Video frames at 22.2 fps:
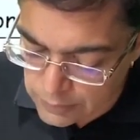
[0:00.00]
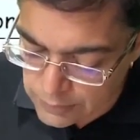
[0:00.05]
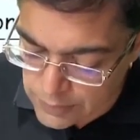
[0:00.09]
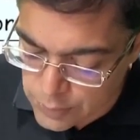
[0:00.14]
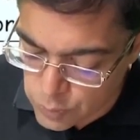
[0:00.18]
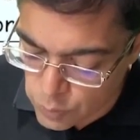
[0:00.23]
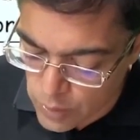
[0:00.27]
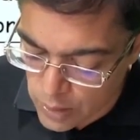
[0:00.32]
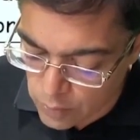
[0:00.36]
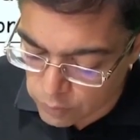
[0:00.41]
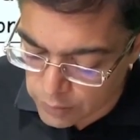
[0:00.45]
This
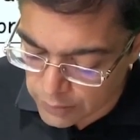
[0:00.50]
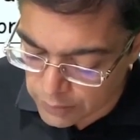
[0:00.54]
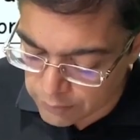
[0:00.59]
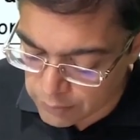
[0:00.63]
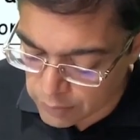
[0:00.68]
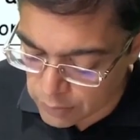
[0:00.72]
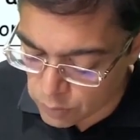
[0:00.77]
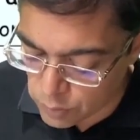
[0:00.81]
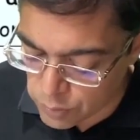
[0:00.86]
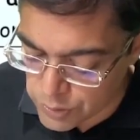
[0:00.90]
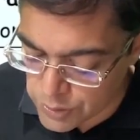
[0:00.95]
coagulative
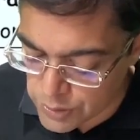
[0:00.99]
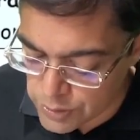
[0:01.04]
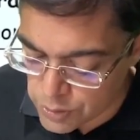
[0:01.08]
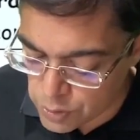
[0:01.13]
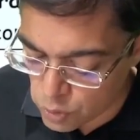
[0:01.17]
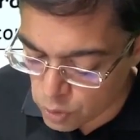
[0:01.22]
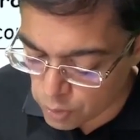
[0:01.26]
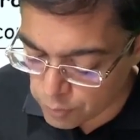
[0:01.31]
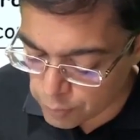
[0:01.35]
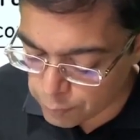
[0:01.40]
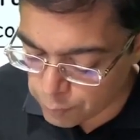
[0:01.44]
necrosis is
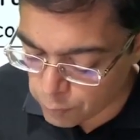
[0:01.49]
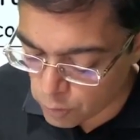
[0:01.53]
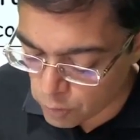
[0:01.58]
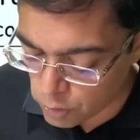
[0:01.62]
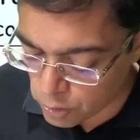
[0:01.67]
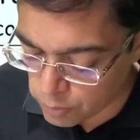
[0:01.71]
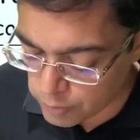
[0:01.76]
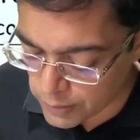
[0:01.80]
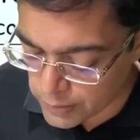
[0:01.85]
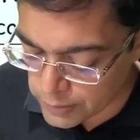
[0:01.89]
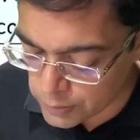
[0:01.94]
going to be
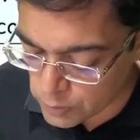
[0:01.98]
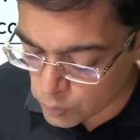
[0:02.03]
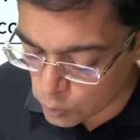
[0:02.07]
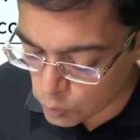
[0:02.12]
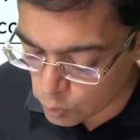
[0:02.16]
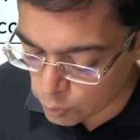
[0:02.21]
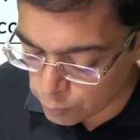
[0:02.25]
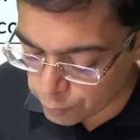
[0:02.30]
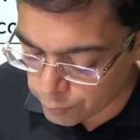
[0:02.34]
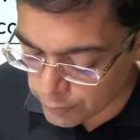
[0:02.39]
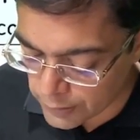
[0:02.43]
followed by
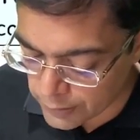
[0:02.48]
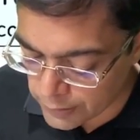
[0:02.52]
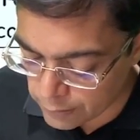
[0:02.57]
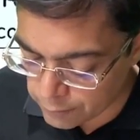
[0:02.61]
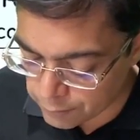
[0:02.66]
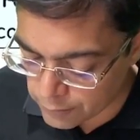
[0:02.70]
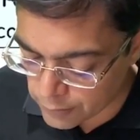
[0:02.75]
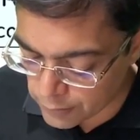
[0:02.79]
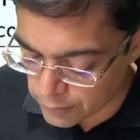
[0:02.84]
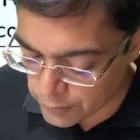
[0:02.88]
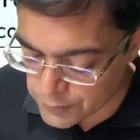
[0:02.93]
neutrophilic
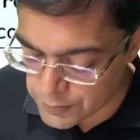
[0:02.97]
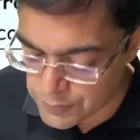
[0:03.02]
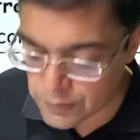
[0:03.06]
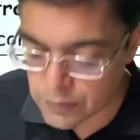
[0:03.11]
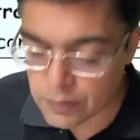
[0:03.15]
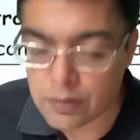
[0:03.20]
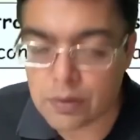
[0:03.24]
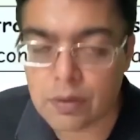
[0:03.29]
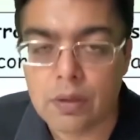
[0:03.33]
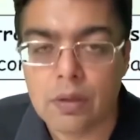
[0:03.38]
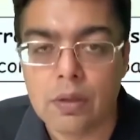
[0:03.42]
infiltration,
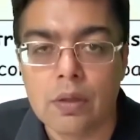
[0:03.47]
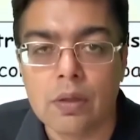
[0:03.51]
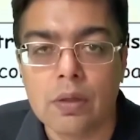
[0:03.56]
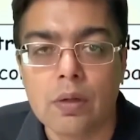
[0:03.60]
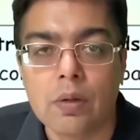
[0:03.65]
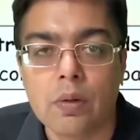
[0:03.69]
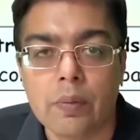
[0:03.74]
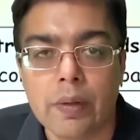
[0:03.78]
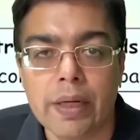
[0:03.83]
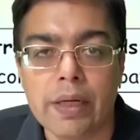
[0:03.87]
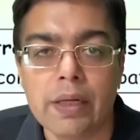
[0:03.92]

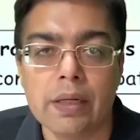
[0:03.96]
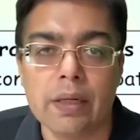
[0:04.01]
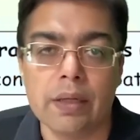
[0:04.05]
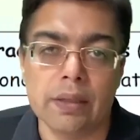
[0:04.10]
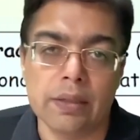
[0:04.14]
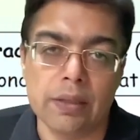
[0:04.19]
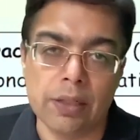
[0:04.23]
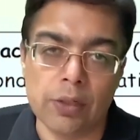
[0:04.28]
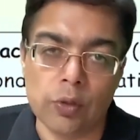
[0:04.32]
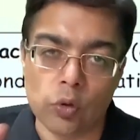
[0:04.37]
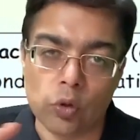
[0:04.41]
right?
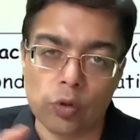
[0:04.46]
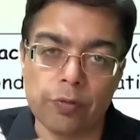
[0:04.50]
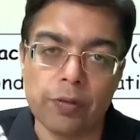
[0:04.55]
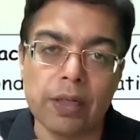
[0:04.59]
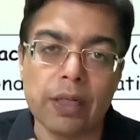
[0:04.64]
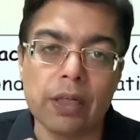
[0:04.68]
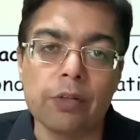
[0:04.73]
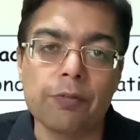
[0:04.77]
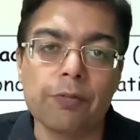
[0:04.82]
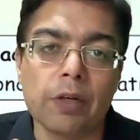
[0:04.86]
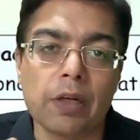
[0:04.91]
The
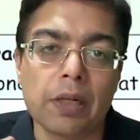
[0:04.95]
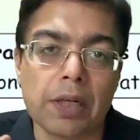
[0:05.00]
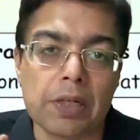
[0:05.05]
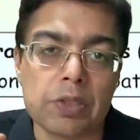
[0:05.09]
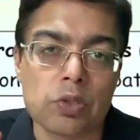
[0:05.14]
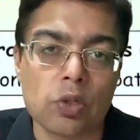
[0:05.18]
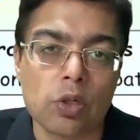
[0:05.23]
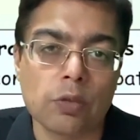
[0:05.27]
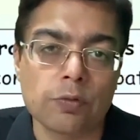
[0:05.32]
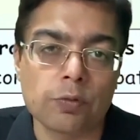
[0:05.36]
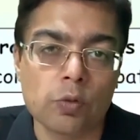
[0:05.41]
neutrophilic
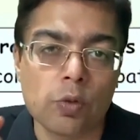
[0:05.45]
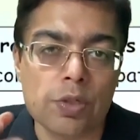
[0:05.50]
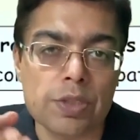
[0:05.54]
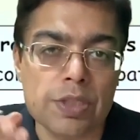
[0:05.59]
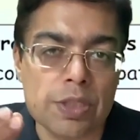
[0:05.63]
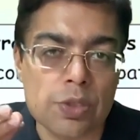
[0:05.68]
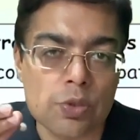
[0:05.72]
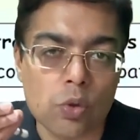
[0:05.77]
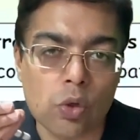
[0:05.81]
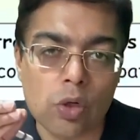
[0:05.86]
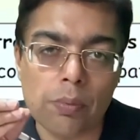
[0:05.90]
infiltration, of course,
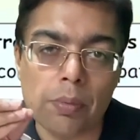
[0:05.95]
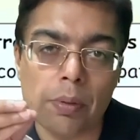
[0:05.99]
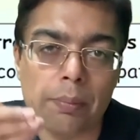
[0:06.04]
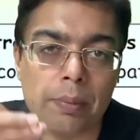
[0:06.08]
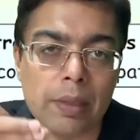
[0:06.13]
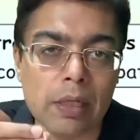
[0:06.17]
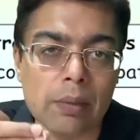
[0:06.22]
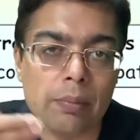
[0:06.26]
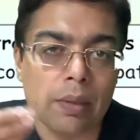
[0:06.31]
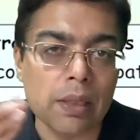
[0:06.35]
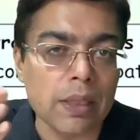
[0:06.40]
is going to be
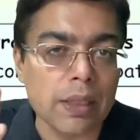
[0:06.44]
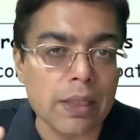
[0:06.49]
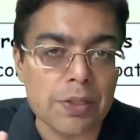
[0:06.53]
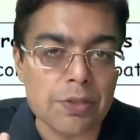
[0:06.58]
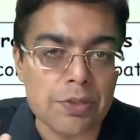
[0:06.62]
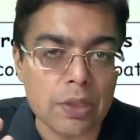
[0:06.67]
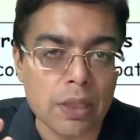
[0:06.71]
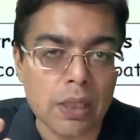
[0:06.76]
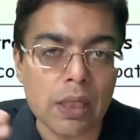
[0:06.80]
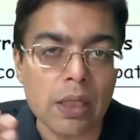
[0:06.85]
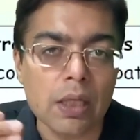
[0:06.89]
minimal
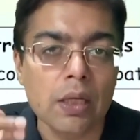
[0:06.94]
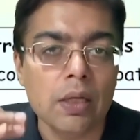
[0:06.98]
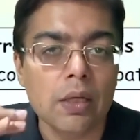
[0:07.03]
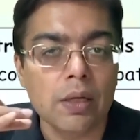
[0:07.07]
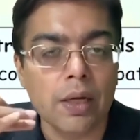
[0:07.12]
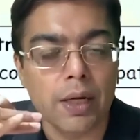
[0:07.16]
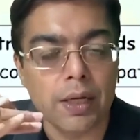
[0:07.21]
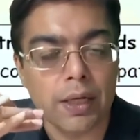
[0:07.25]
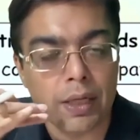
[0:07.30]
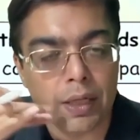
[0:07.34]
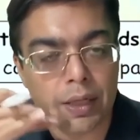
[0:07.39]
initially.
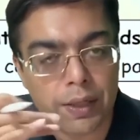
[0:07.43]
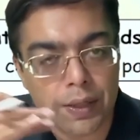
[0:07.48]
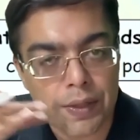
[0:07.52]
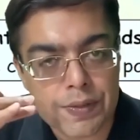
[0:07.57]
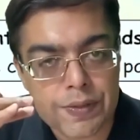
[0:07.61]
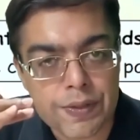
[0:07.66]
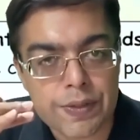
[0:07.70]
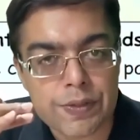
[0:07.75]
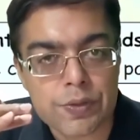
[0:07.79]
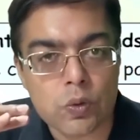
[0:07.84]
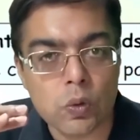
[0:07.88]
It
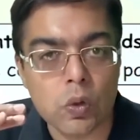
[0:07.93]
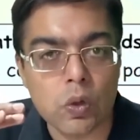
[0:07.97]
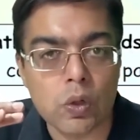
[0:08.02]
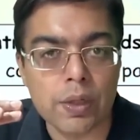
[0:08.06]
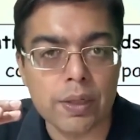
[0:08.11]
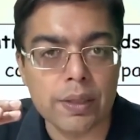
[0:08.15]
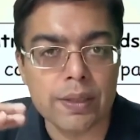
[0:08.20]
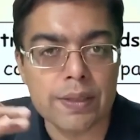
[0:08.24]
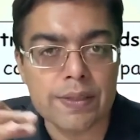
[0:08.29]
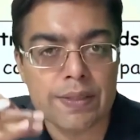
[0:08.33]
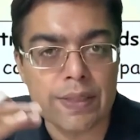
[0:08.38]
increases
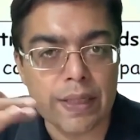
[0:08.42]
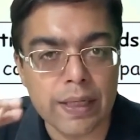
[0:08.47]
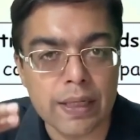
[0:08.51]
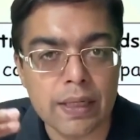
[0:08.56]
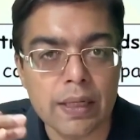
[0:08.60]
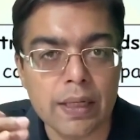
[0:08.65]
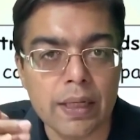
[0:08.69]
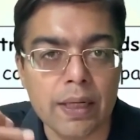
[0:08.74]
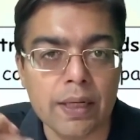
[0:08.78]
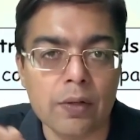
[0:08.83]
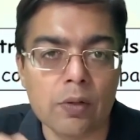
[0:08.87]
on the
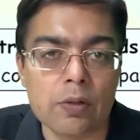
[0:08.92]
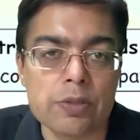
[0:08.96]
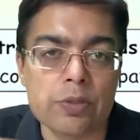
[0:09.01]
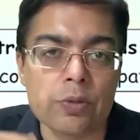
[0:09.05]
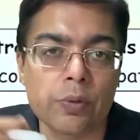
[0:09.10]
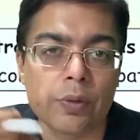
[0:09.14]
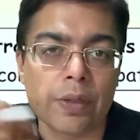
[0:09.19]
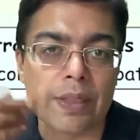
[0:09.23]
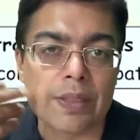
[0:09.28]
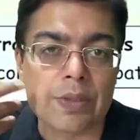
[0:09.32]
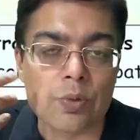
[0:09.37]
second day. It
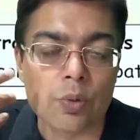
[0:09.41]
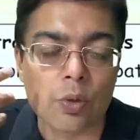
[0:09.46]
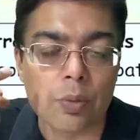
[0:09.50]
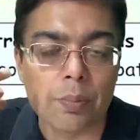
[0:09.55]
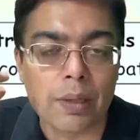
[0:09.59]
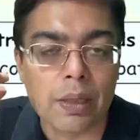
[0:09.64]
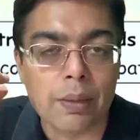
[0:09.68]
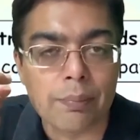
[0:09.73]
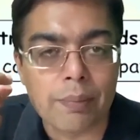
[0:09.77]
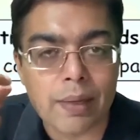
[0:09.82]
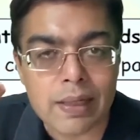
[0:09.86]
also is going to
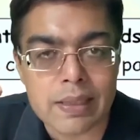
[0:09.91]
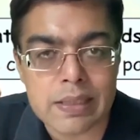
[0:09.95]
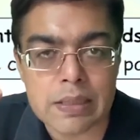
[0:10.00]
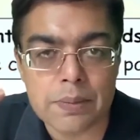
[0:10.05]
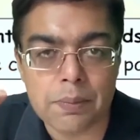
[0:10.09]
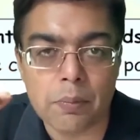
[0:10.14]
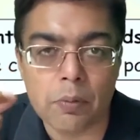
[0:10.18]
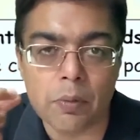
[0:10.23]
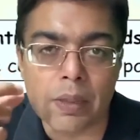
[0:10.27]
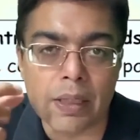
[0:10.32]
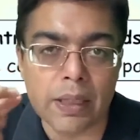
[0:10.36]
become
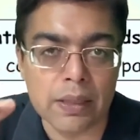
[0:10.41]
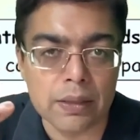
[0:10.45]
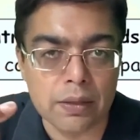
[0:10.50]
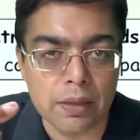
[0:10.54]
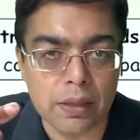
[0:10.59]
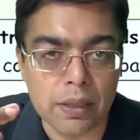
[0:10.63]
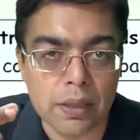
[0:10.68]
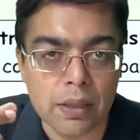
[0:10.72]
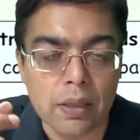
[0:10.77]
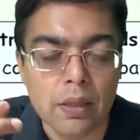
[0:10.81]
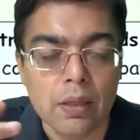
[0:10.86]
maximum on day
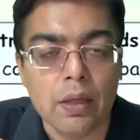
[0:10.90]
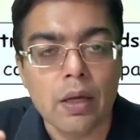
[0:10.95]
3.